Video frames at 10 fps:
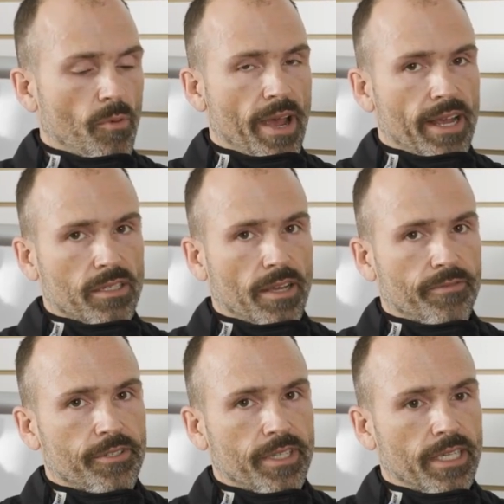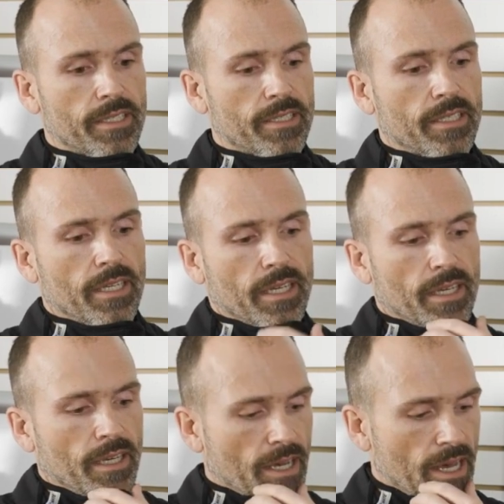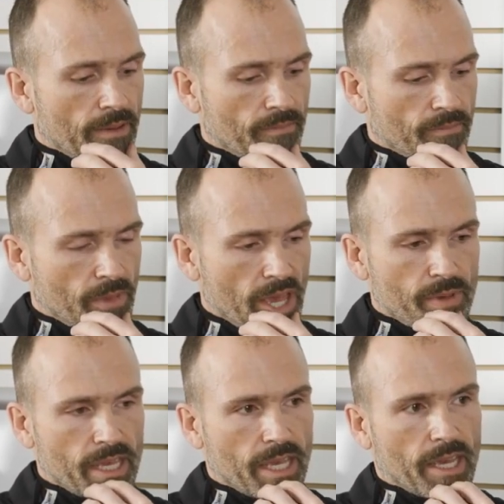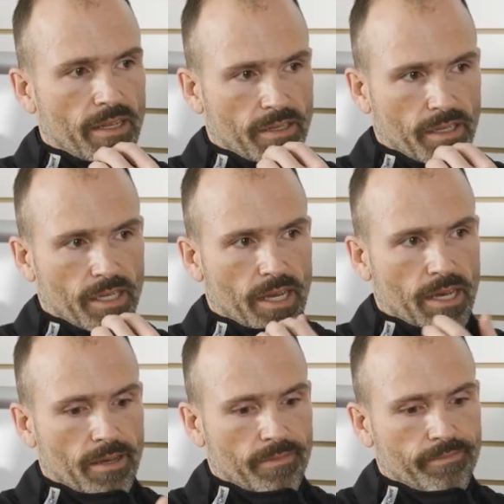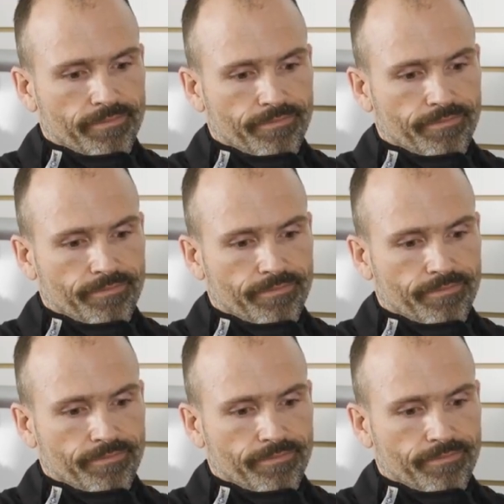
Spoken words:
the wax off your skis. Maybe get metal